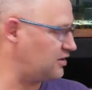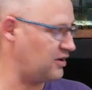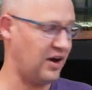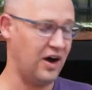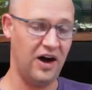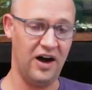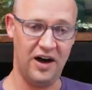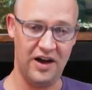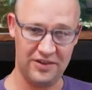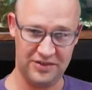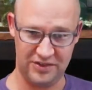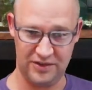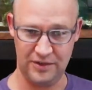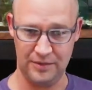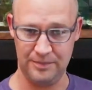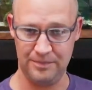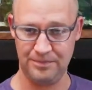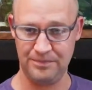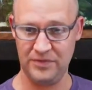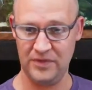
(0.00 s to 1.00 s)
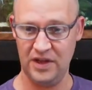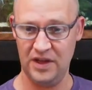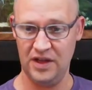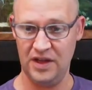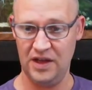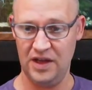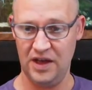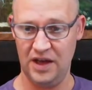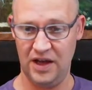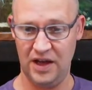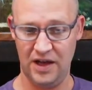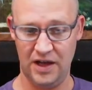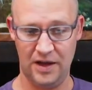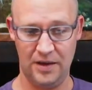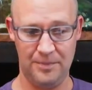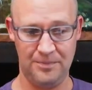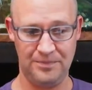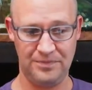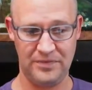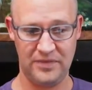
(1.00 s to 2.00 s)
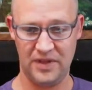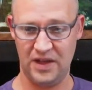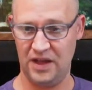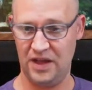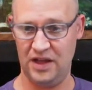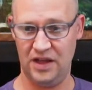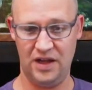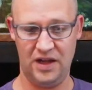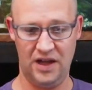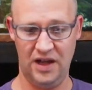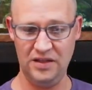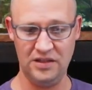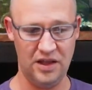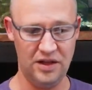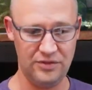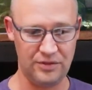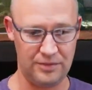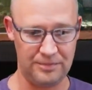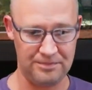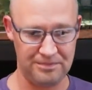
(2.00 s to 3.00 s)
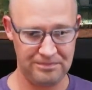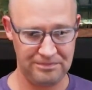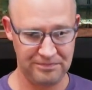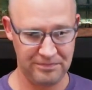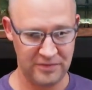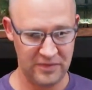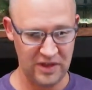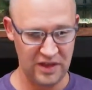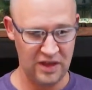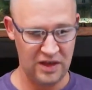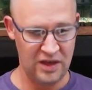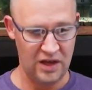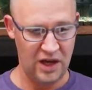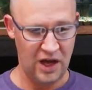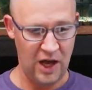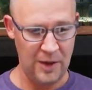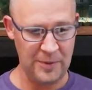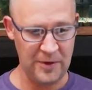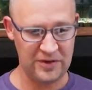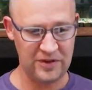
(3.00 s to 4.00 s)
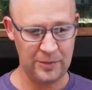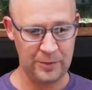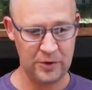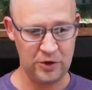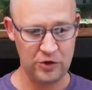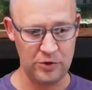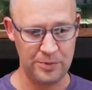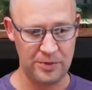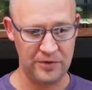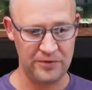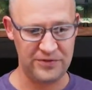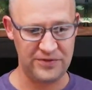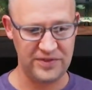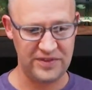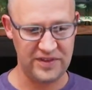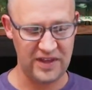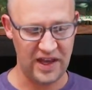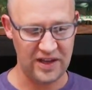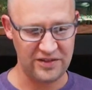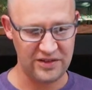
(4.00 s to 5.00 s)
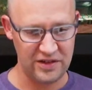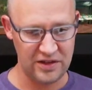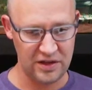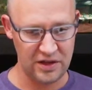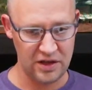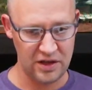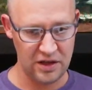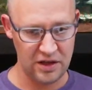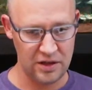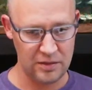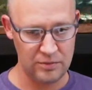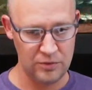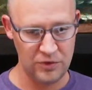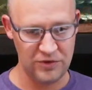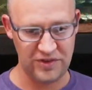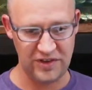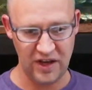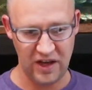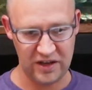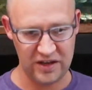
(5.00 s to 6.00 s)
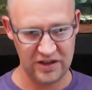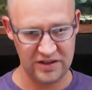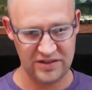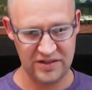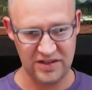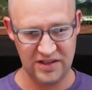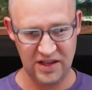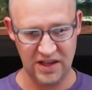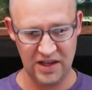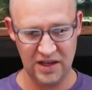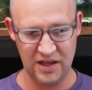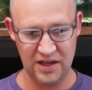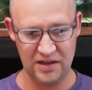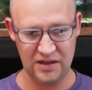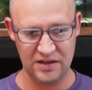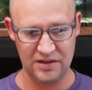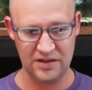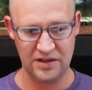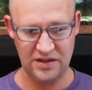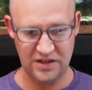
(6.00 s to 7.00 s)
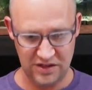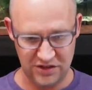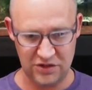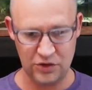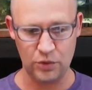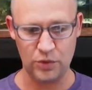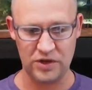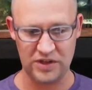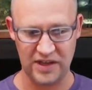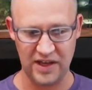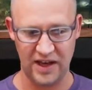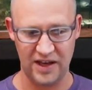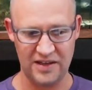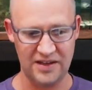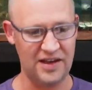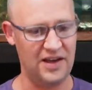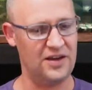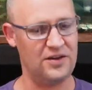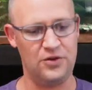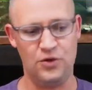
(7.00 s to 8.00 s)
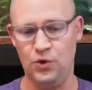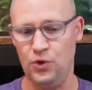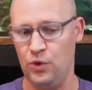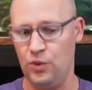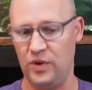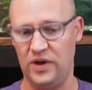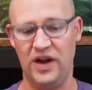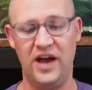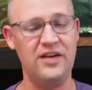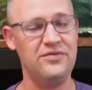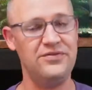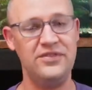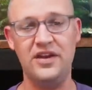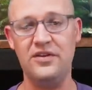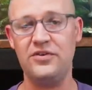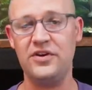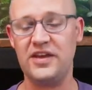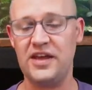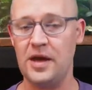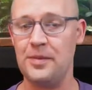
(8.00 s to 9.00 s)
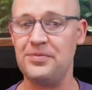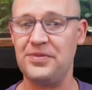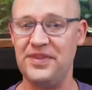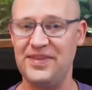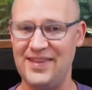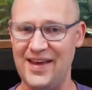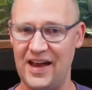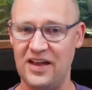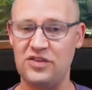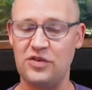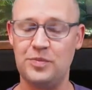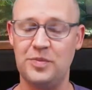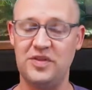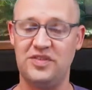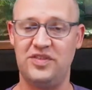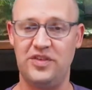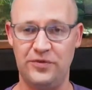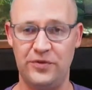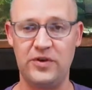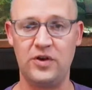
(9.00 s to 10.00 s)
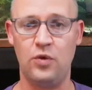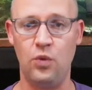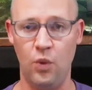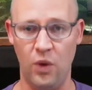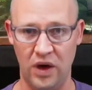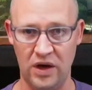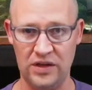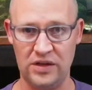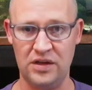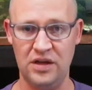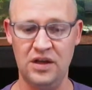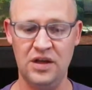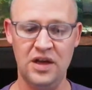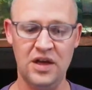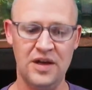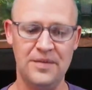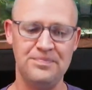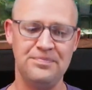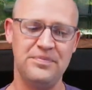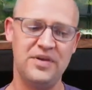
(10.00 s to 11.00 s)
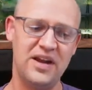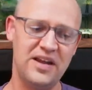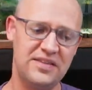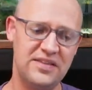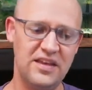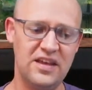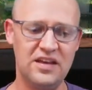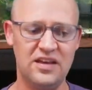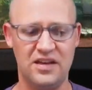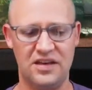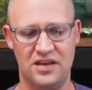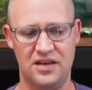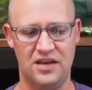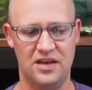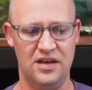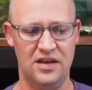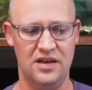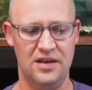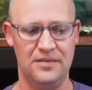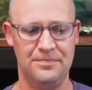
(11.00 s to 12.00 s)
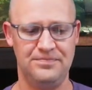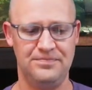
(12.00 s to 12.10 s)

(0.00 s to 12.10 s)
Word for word: they're awesome. I love them. I picked up a group of Tatia Musiaka today, the ninja woodcat. Yeah, cool one. I've never kept that specific one, but I think...